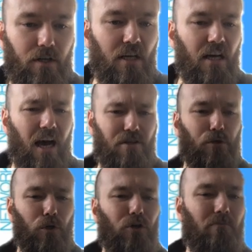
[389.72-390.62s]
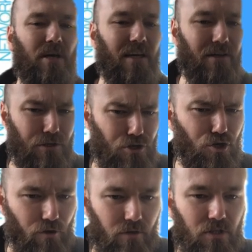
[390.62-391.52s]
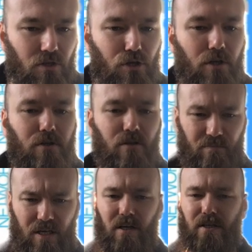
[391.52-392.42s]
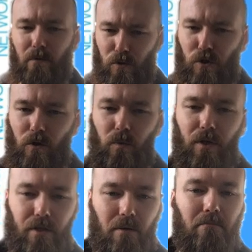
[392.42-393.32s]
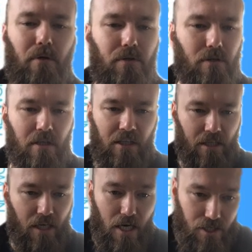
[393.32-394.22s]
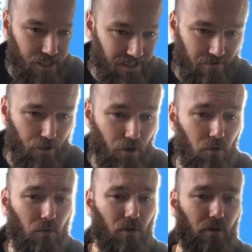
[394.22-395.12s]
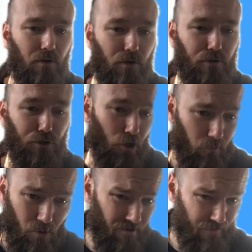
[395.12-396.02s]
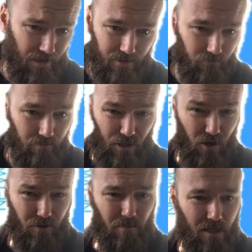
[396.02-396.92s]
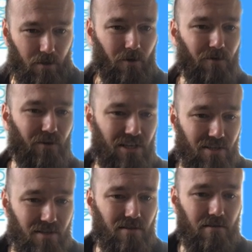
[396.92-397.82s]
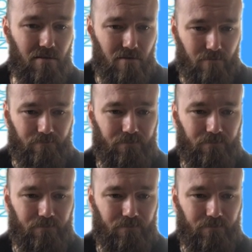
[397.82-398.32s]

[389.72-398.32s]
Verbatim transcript: that I should look at being an insurance adjuster because I was good with numbers, she didn't know that the job would effectively be automated out of existence.